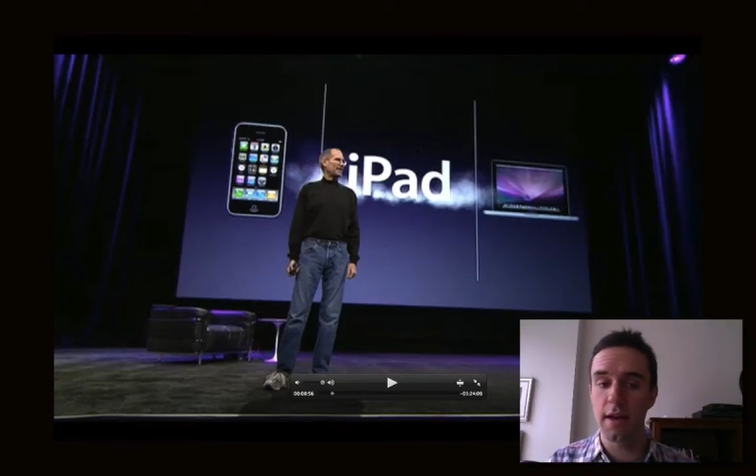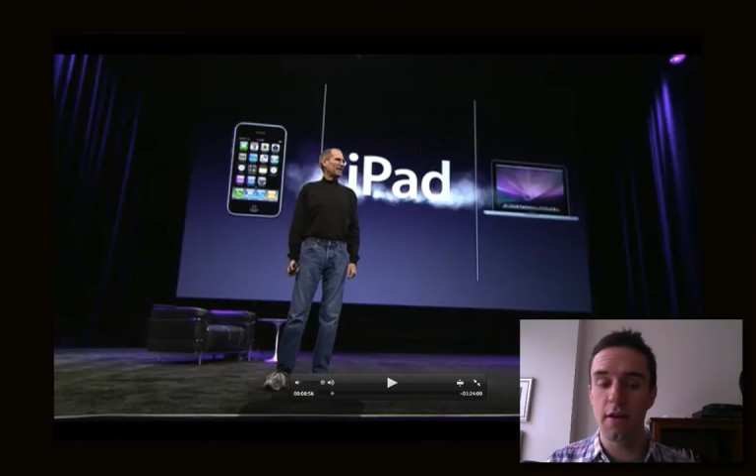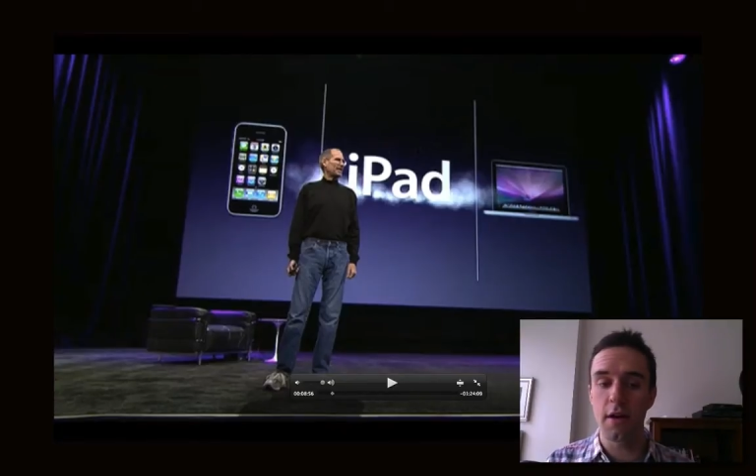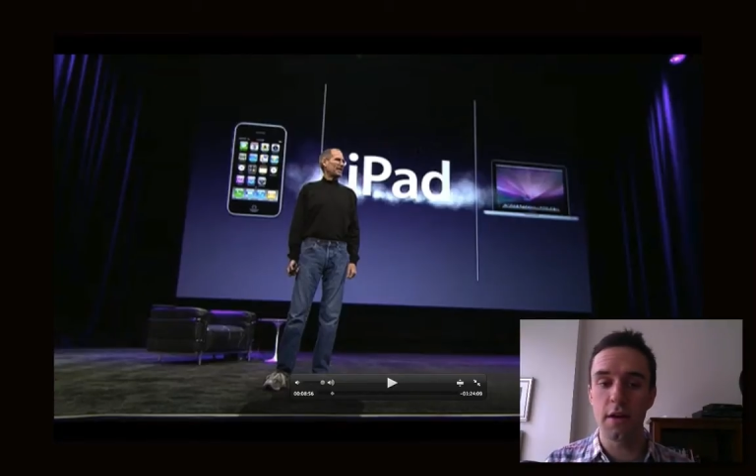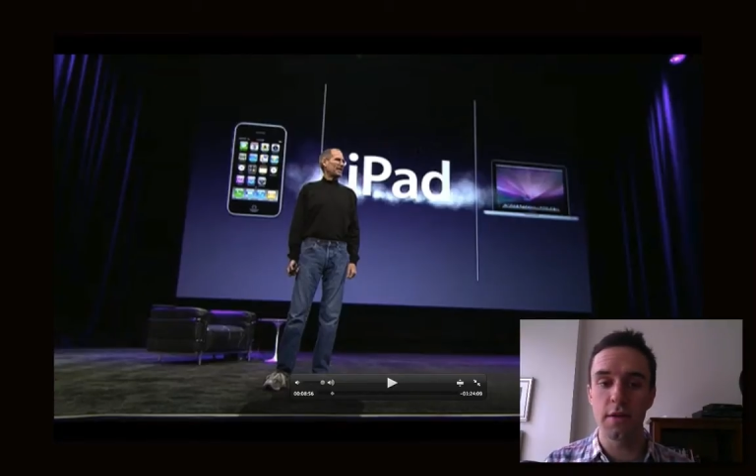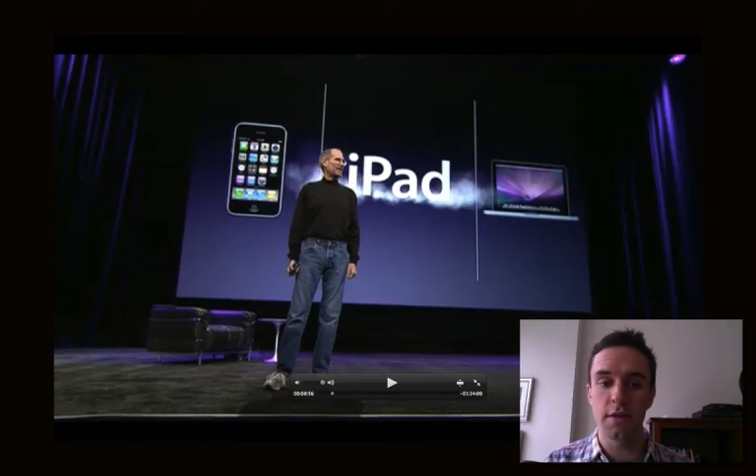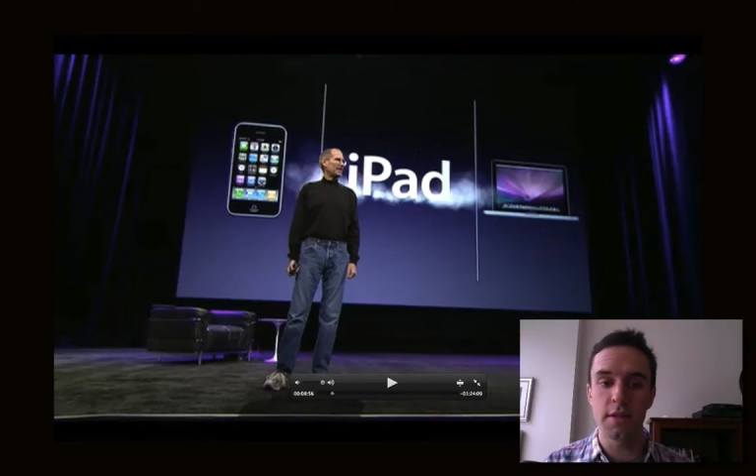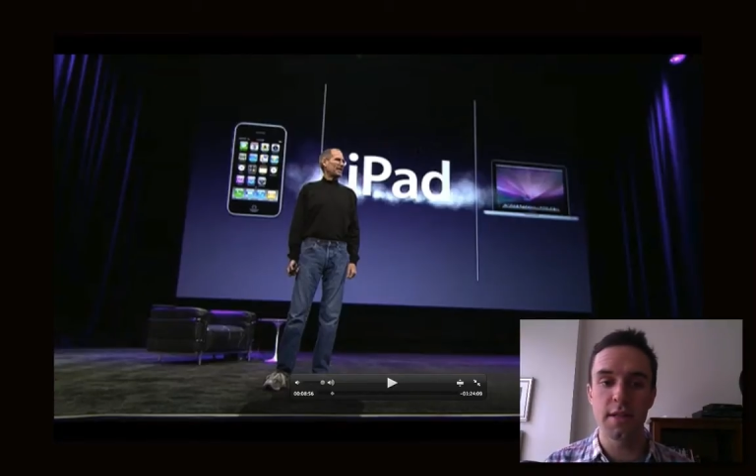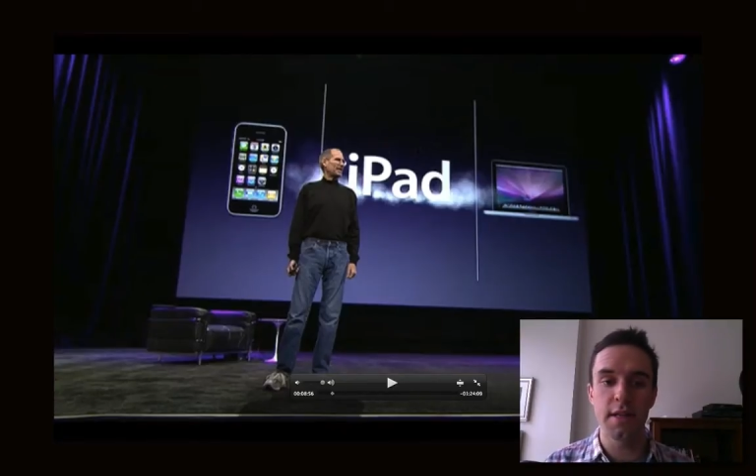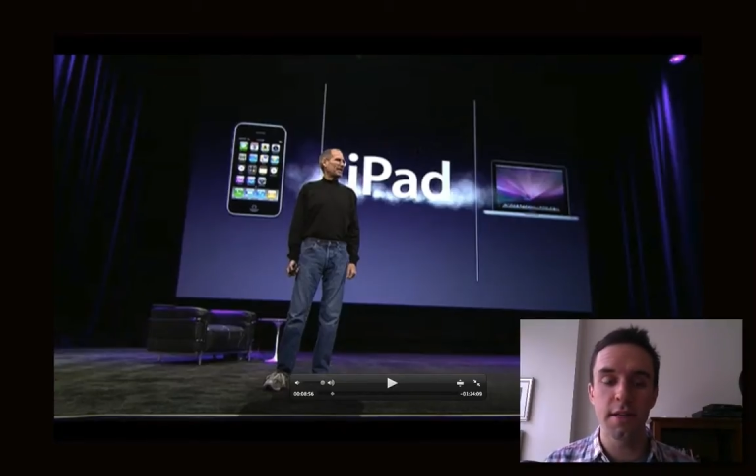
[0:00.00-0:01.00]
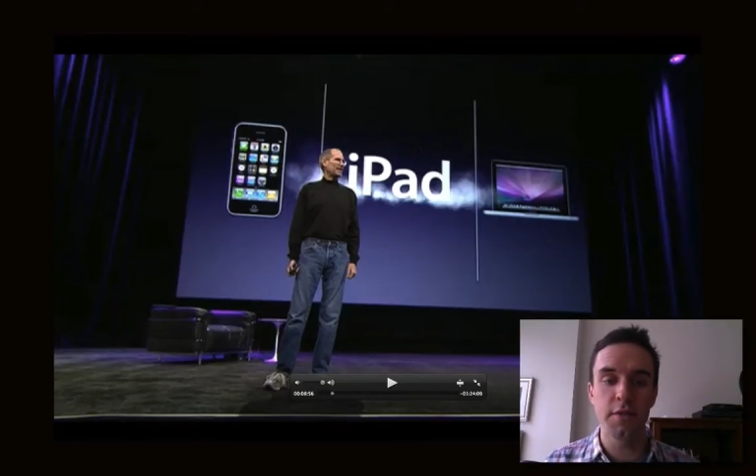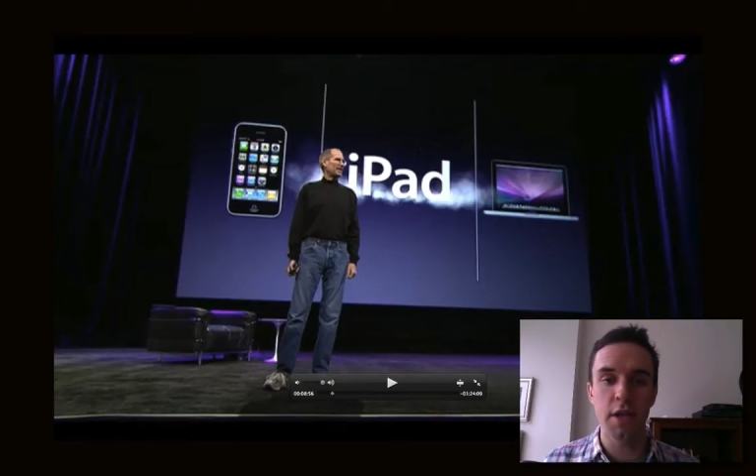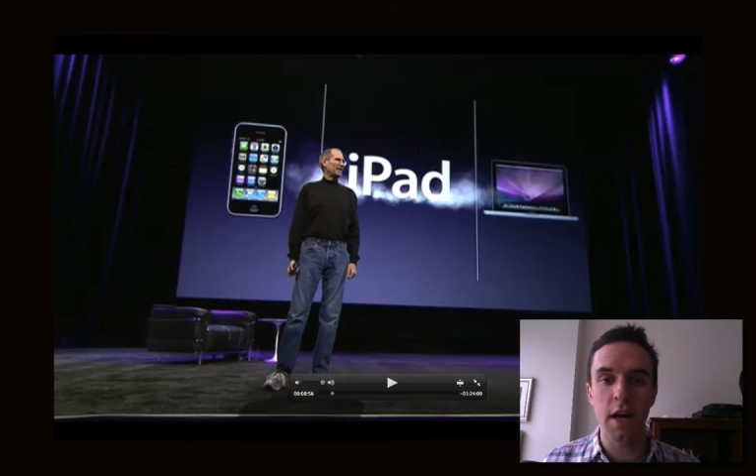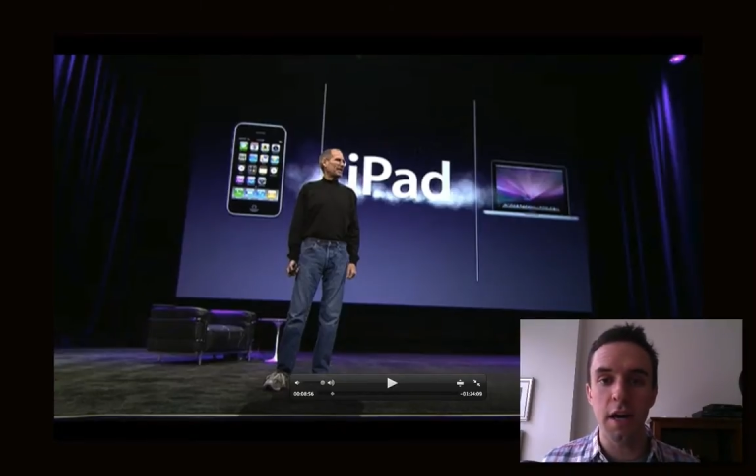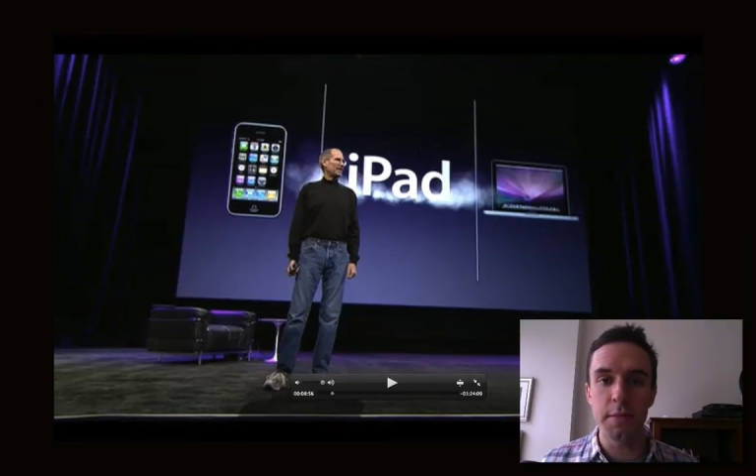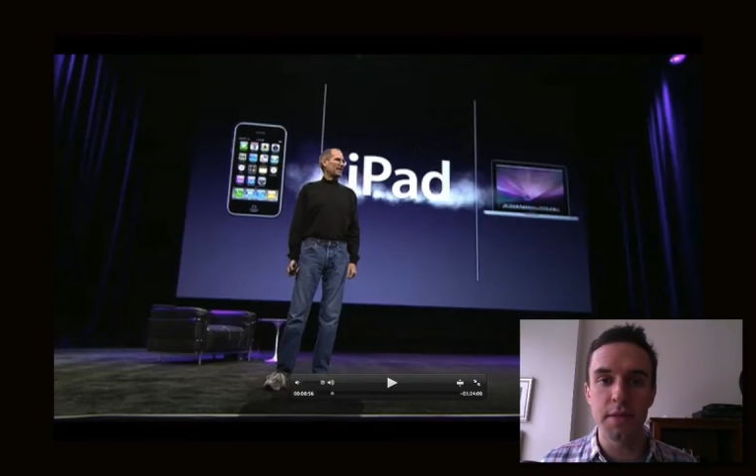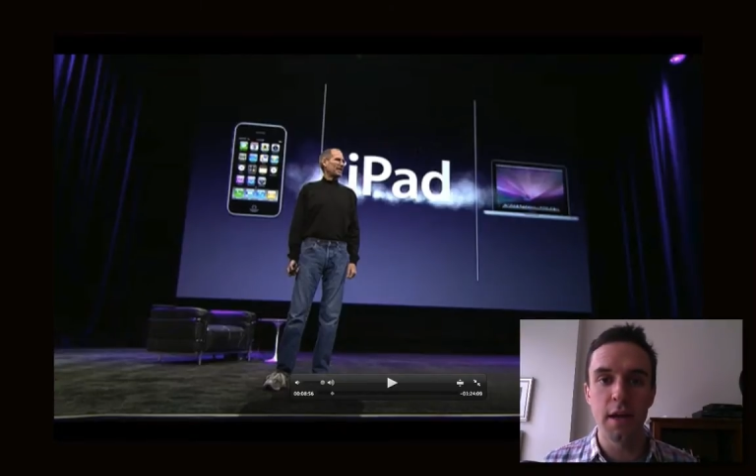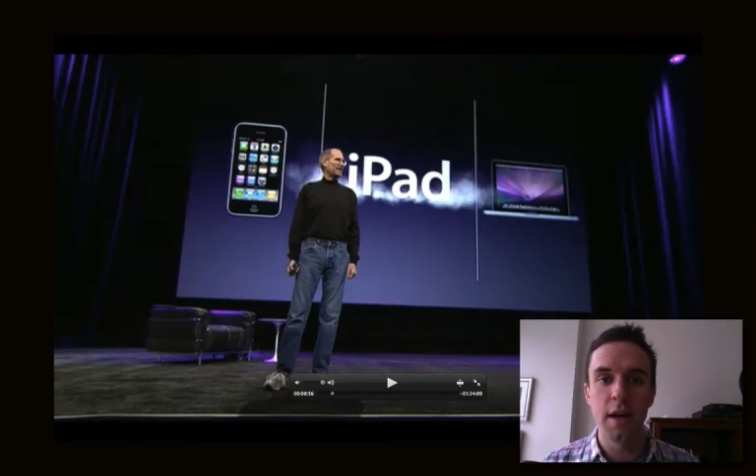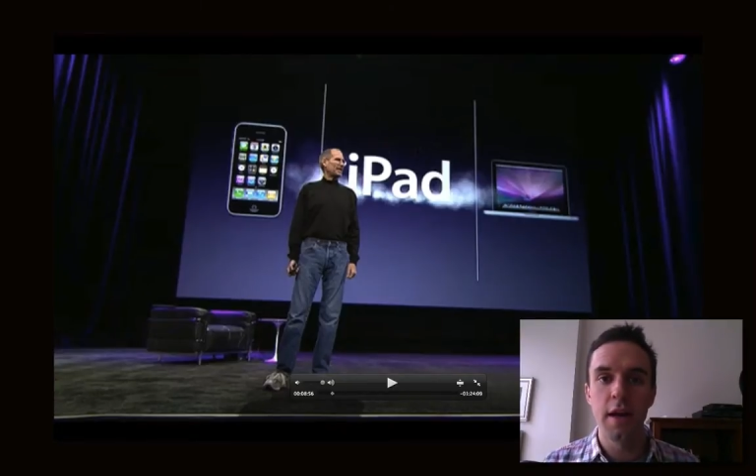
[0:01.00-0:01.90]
an article that Steve Jobs,